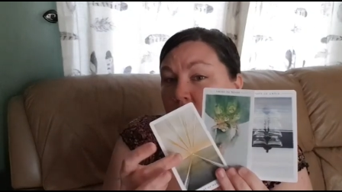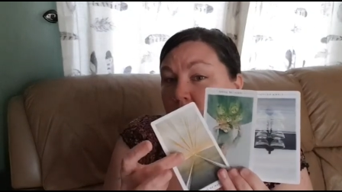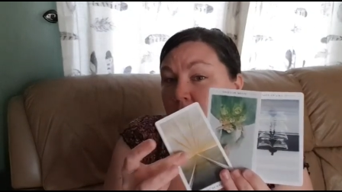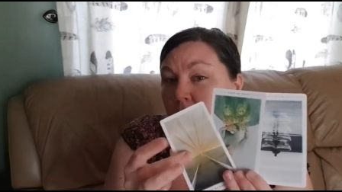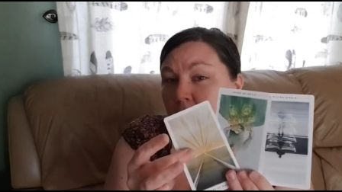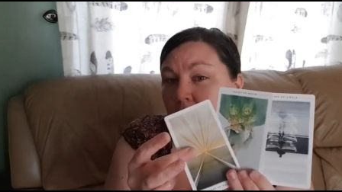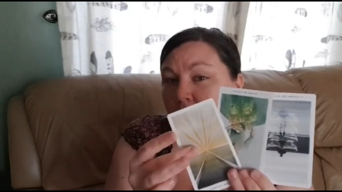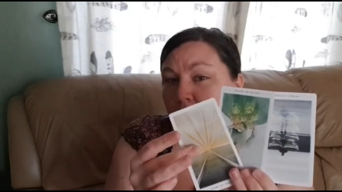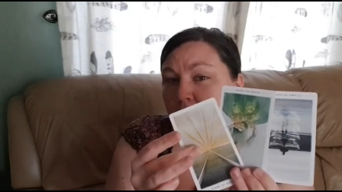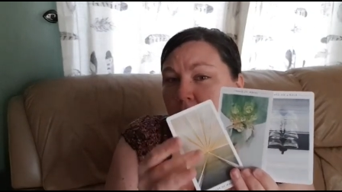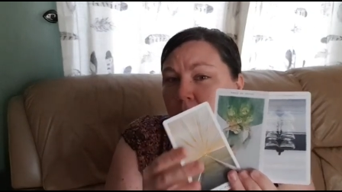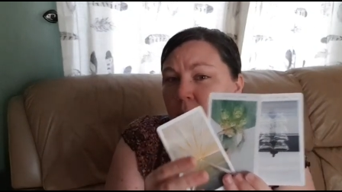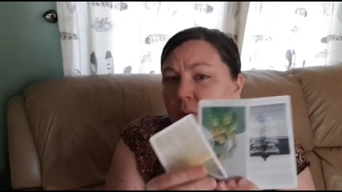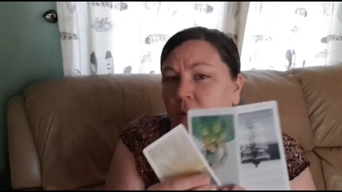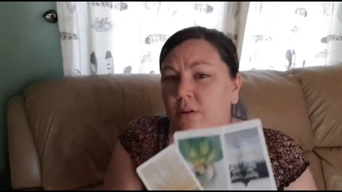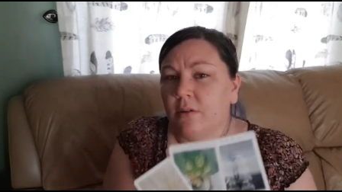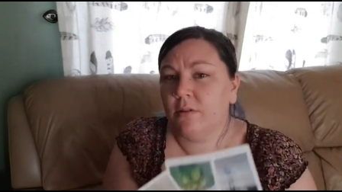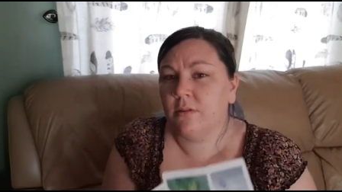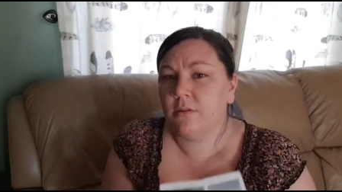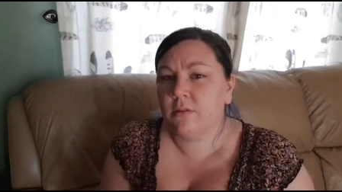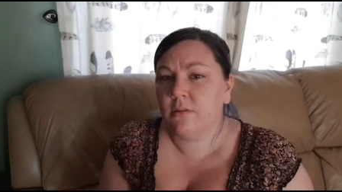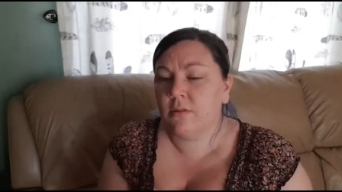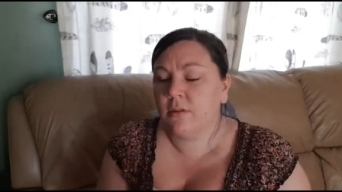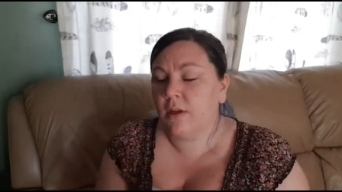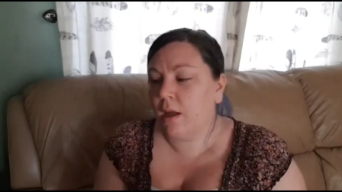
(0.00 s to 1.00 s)
you
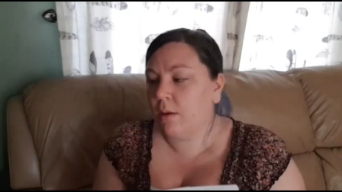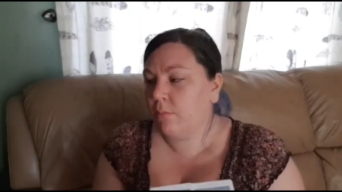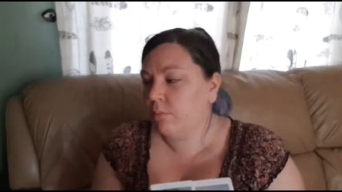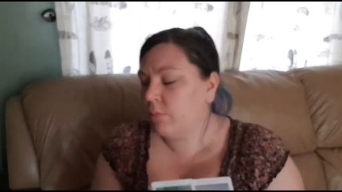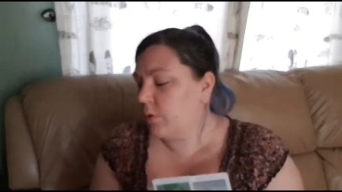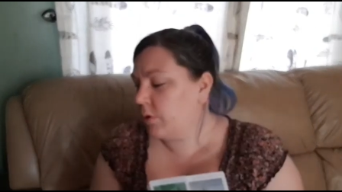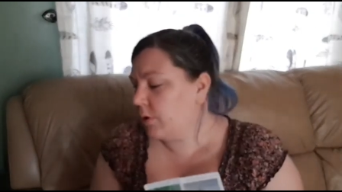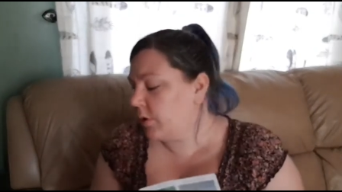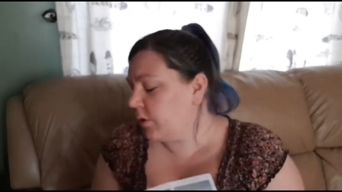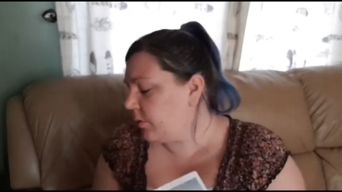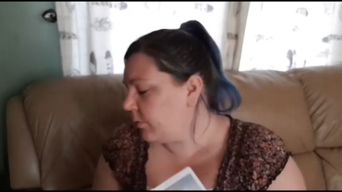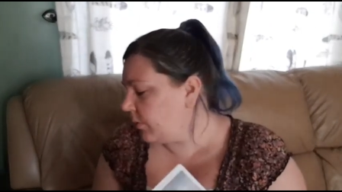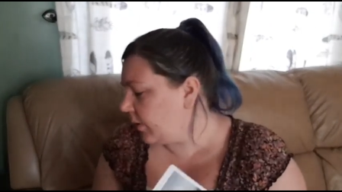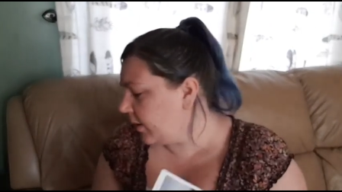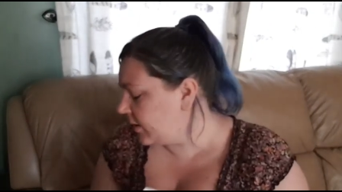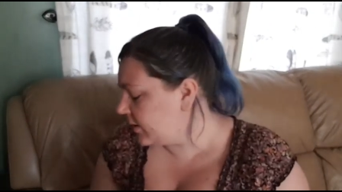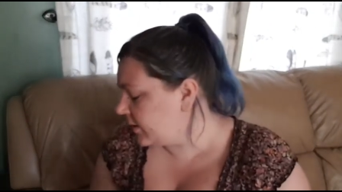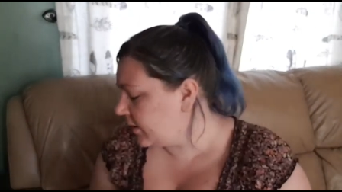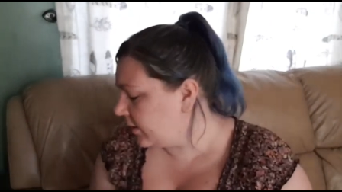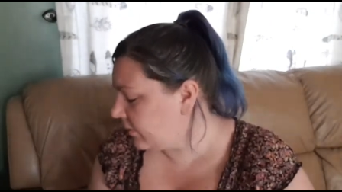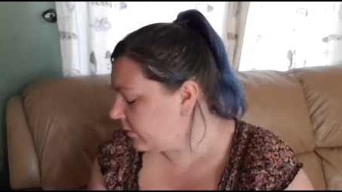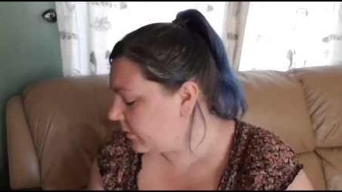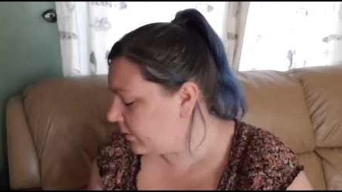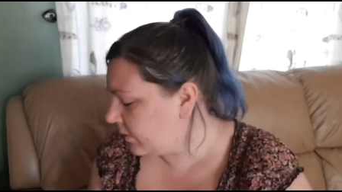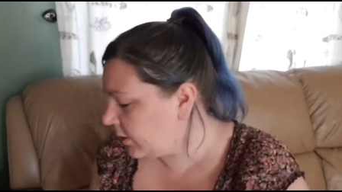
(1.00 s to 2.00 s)
and what you're
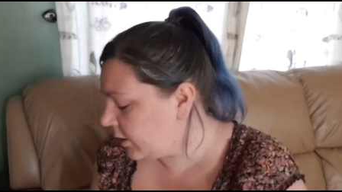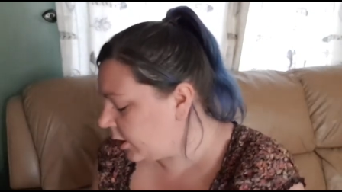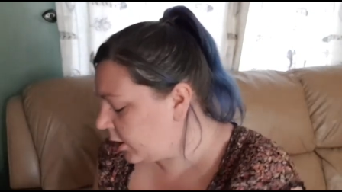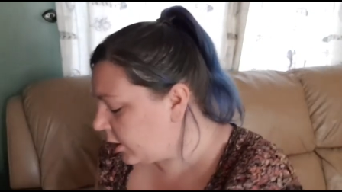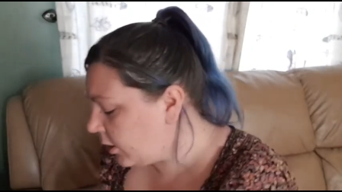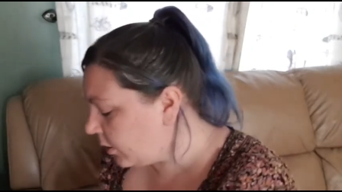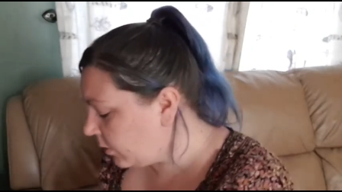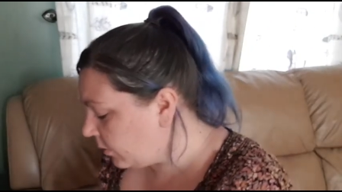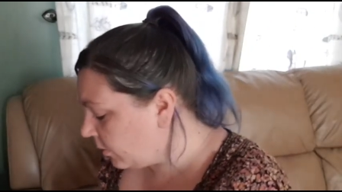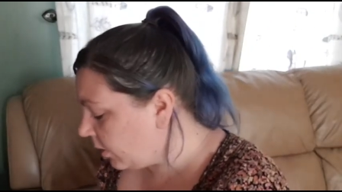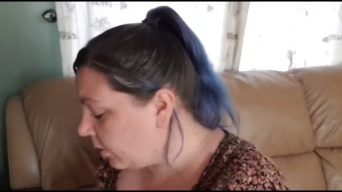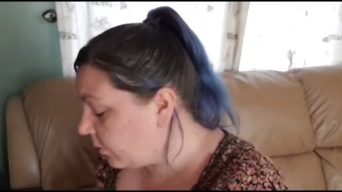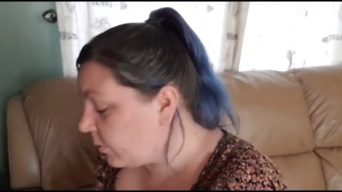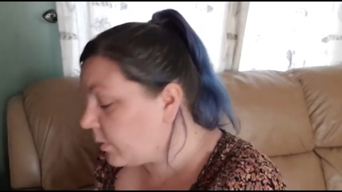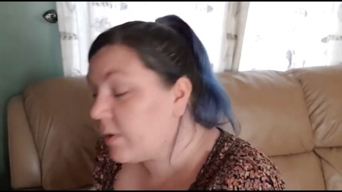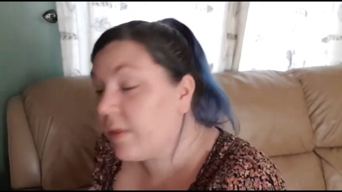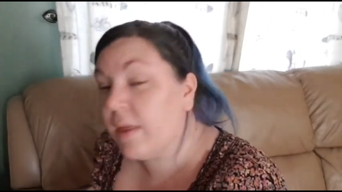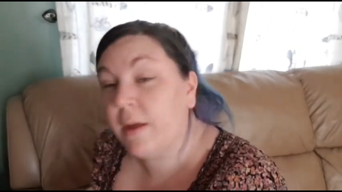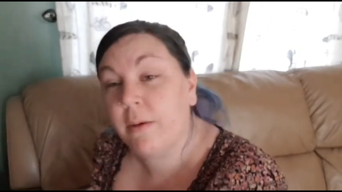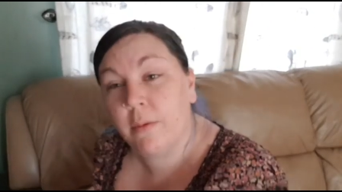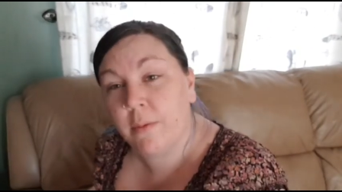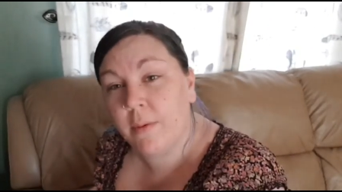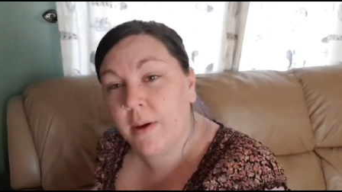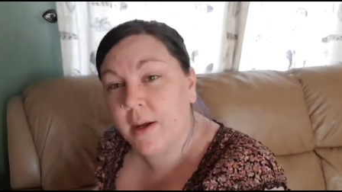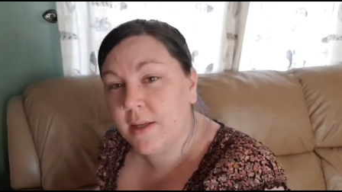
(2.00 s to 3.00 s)
waiting you are what
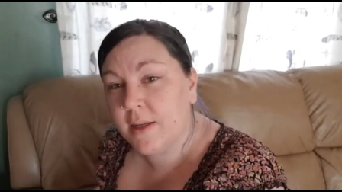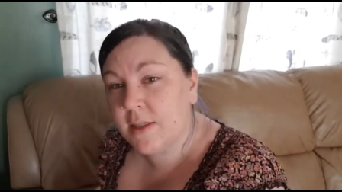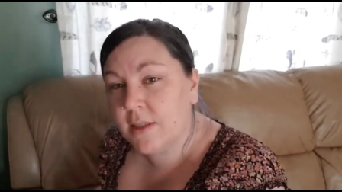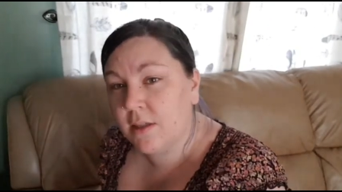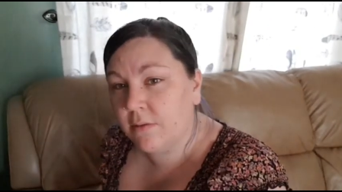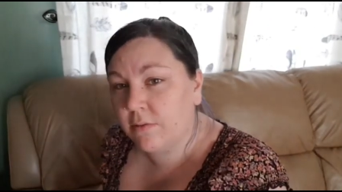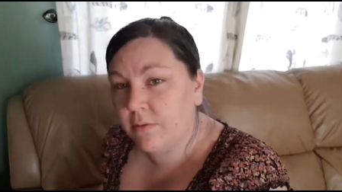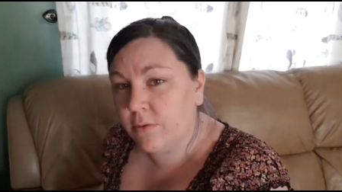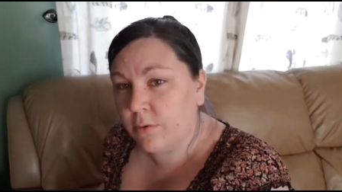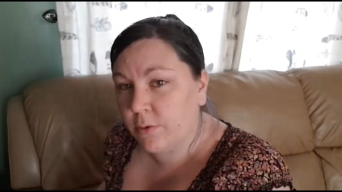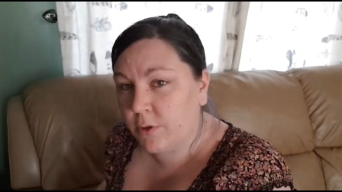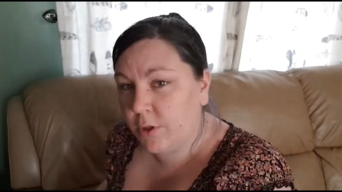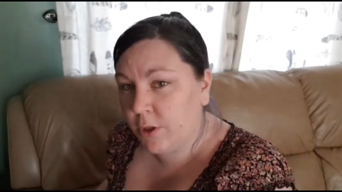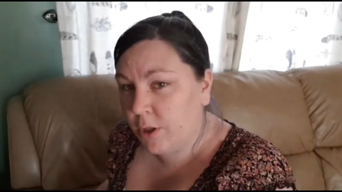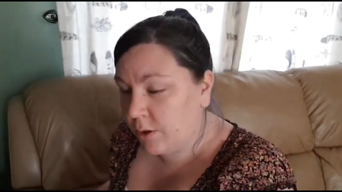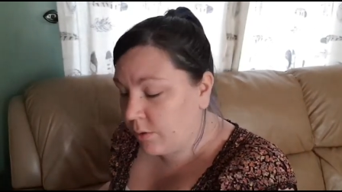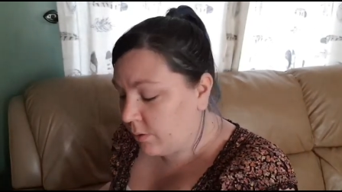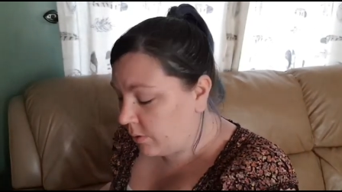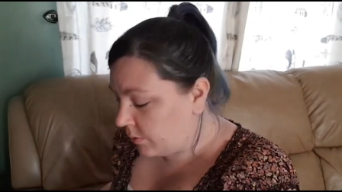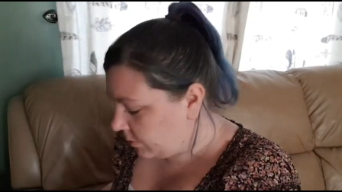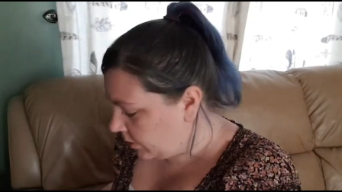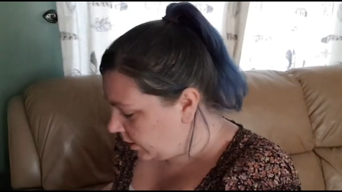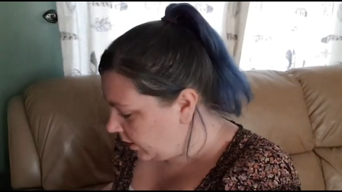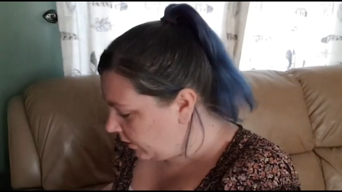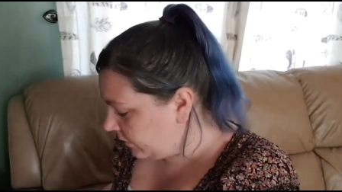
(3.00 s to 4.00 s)
they were waiting for you
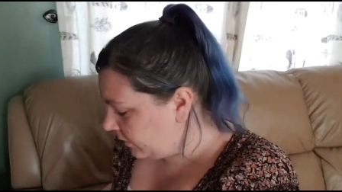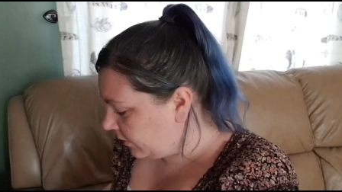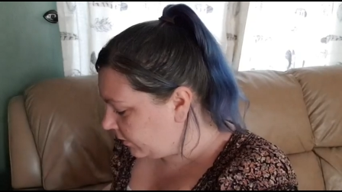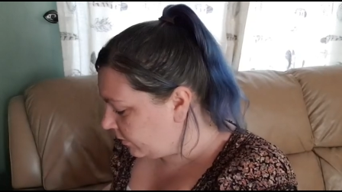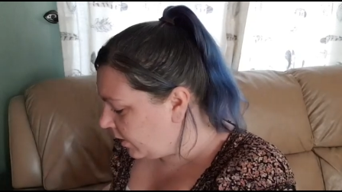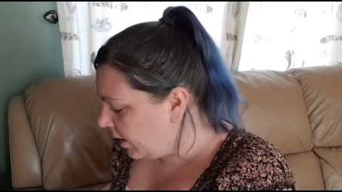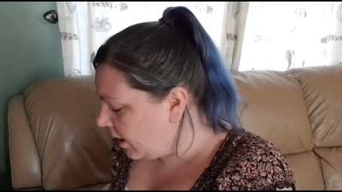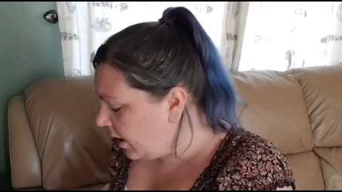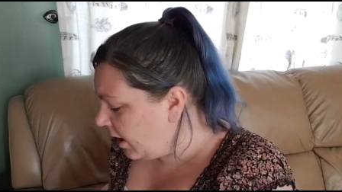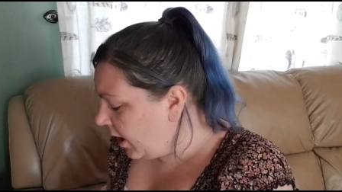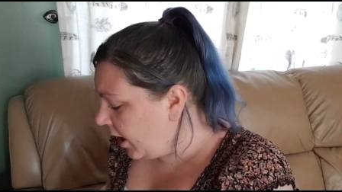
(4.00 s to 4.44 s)
are worth them